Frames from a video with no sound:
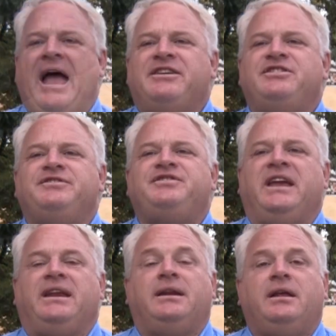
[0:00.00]
As you've
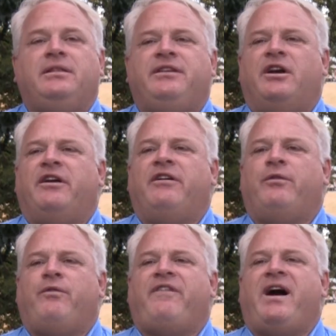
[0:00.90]
seen, there are
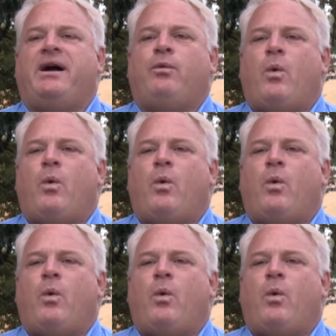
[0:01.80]
a